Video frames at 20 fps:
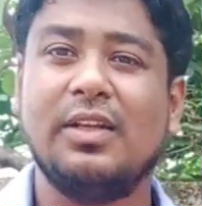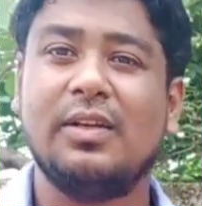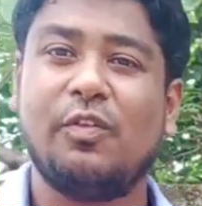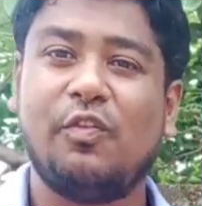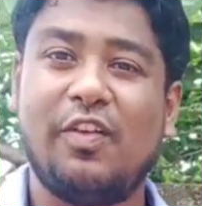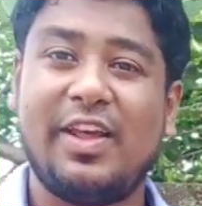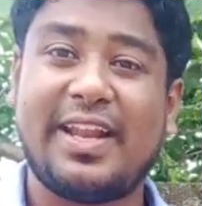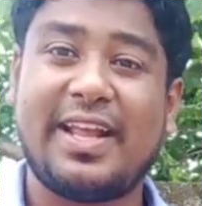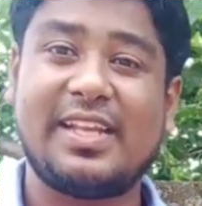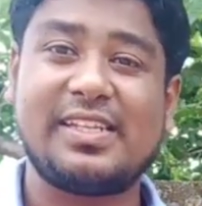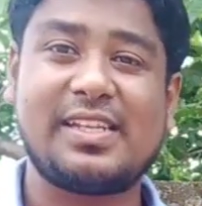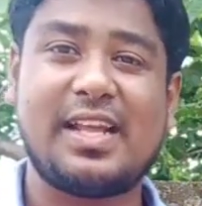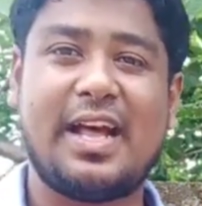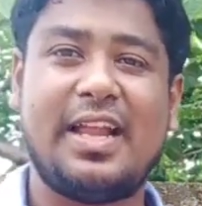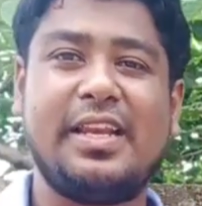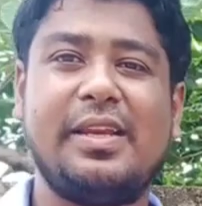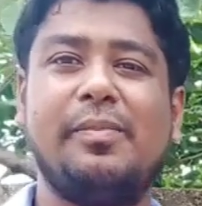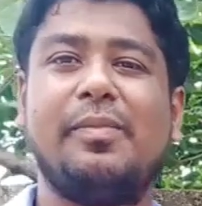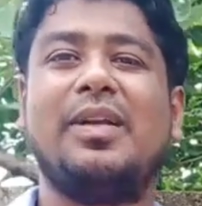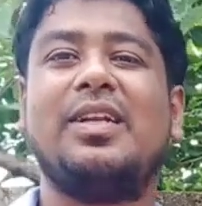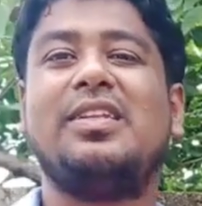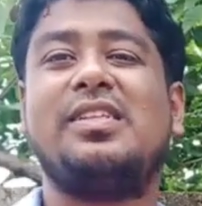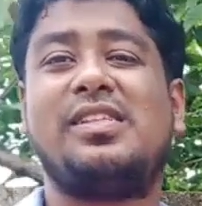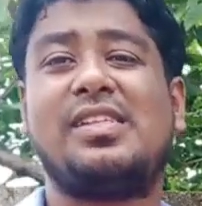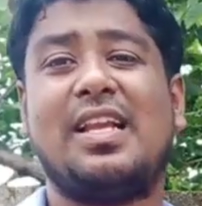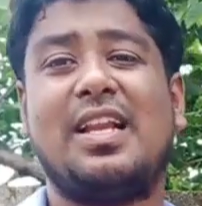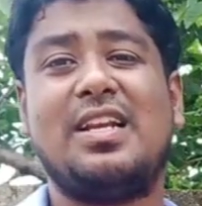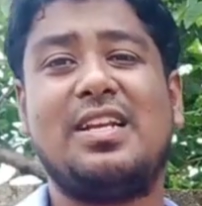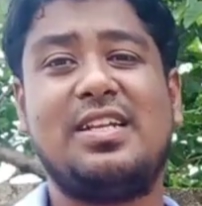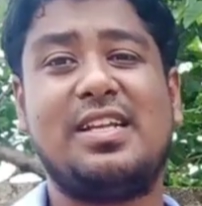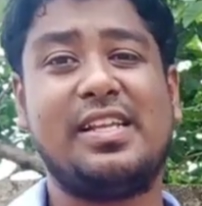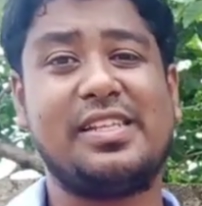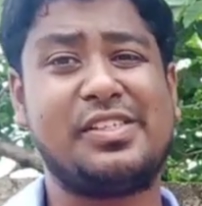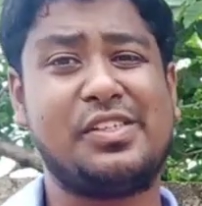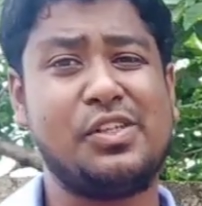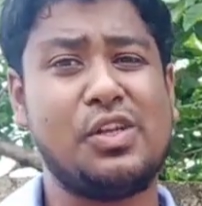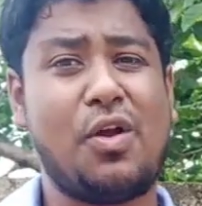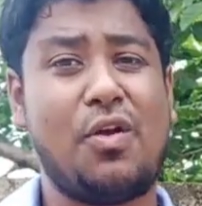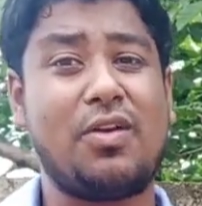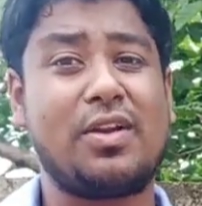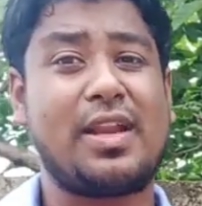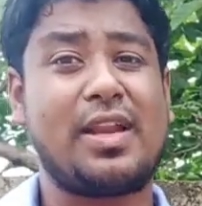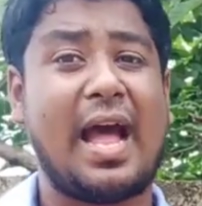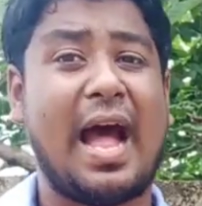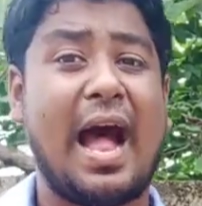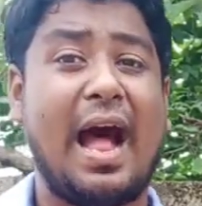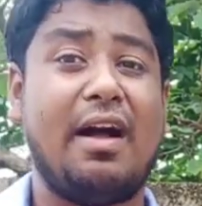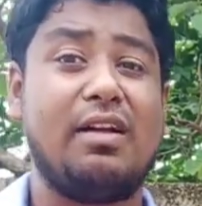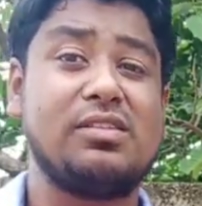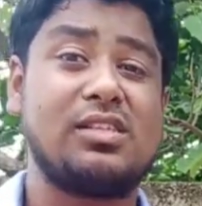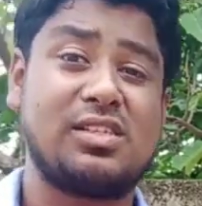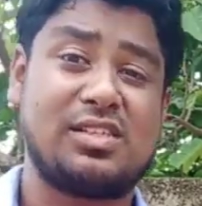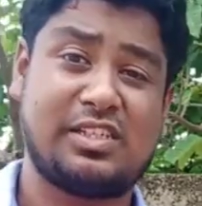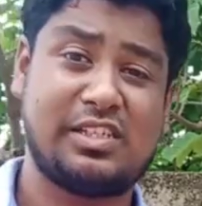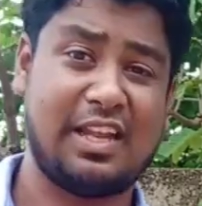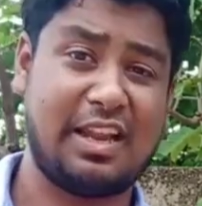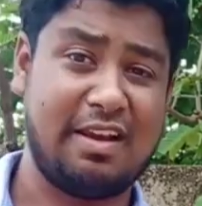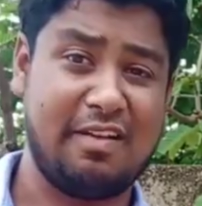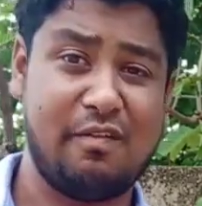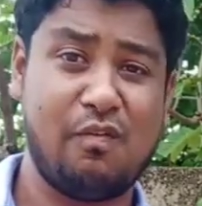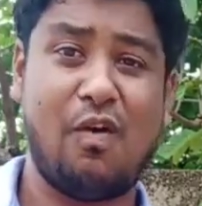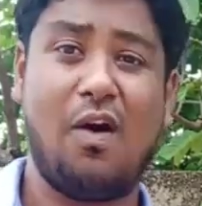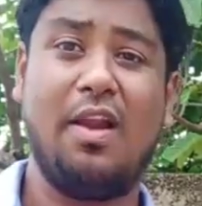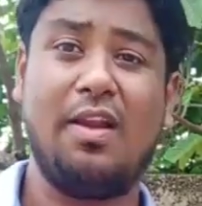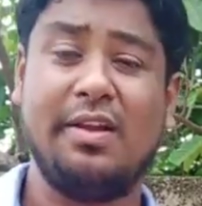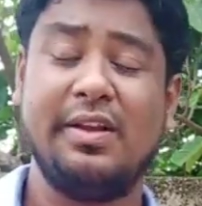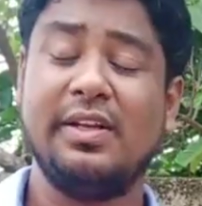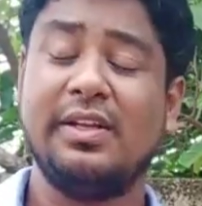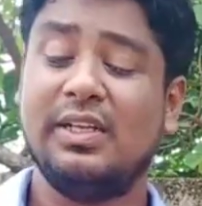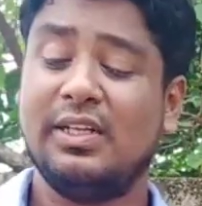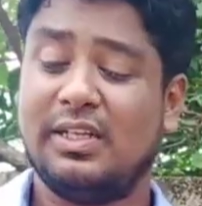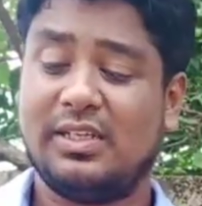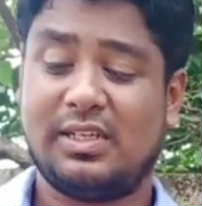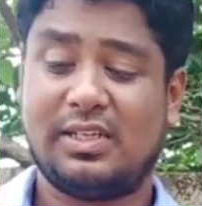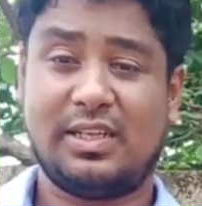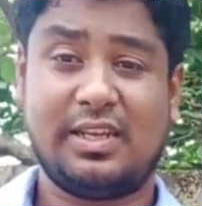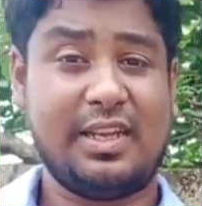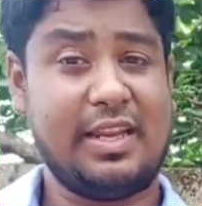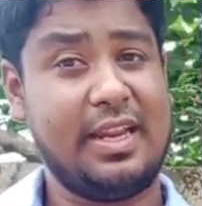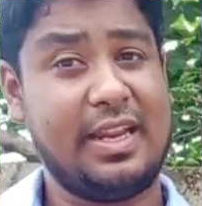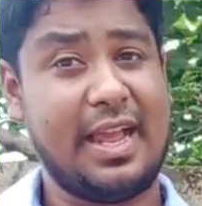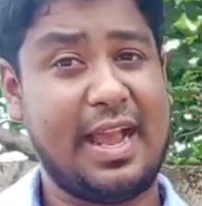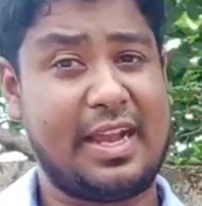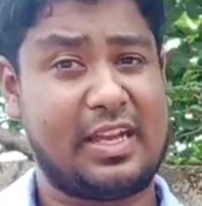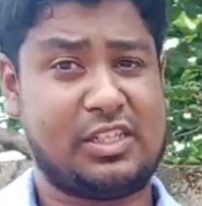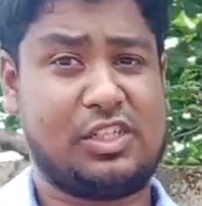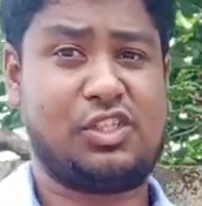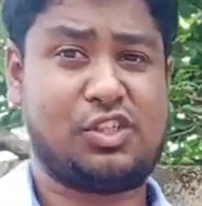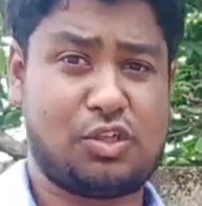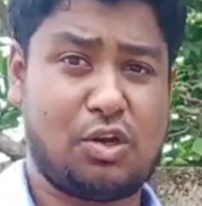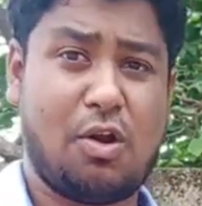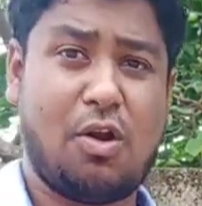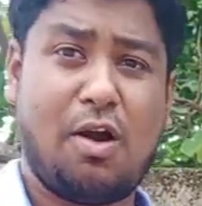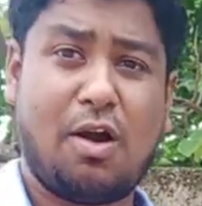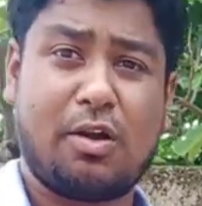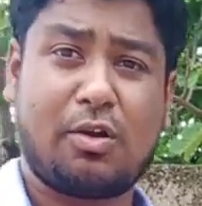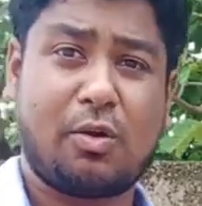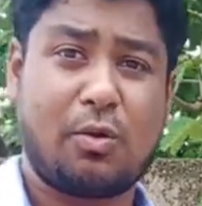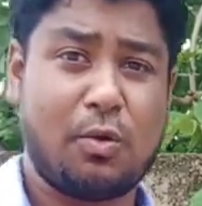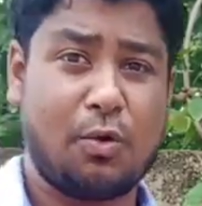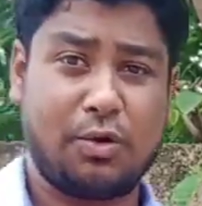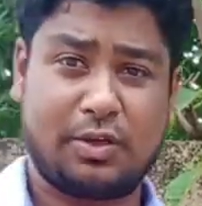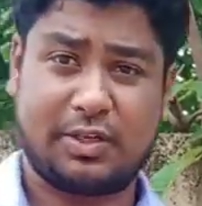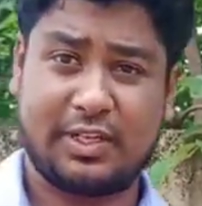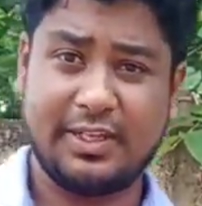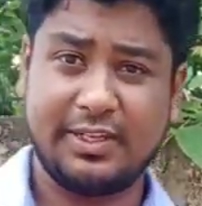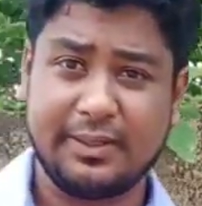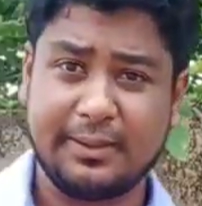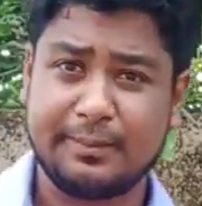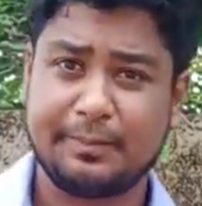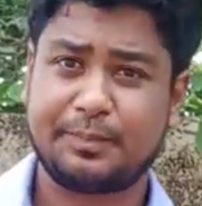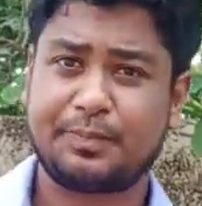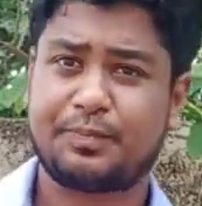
whereas animal cell does not have cell wall. A extra coating